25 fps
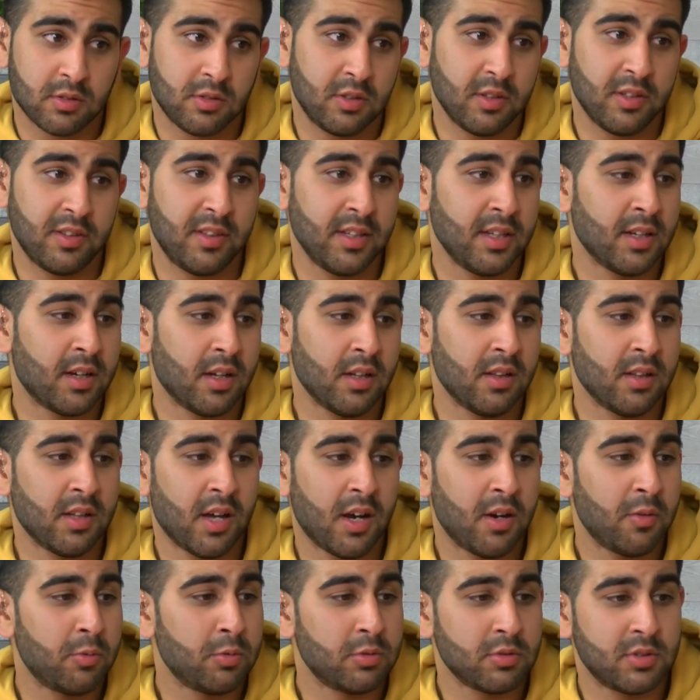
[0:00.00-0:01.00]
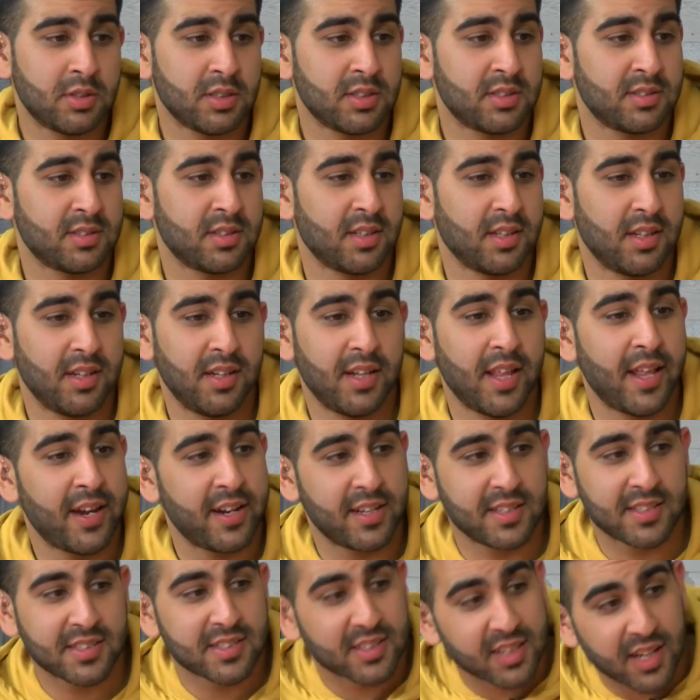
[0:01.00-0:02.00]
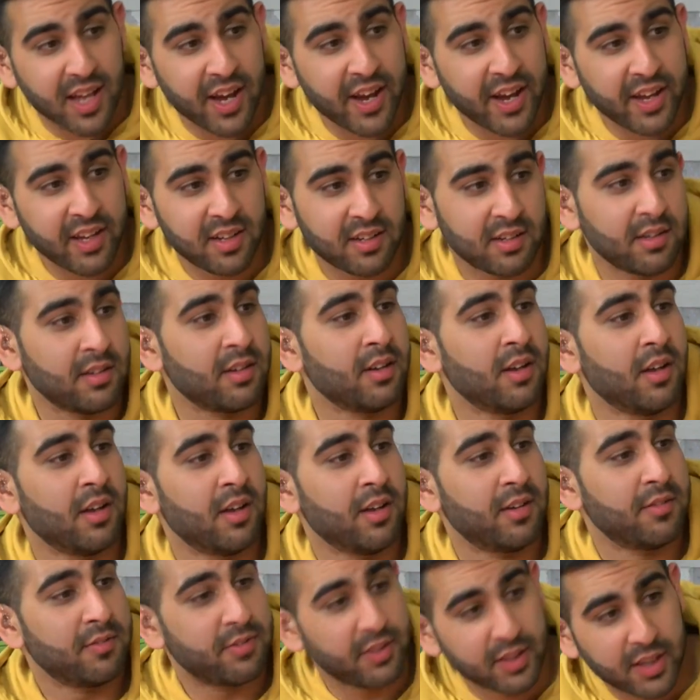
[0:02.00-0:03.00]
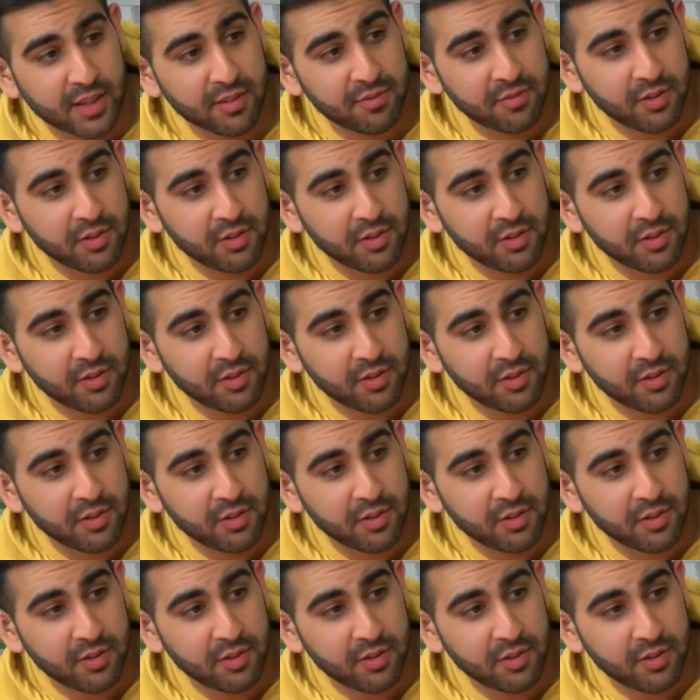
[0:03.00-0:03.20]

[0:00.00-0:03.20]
Do you think Allah will just let it slide and forgive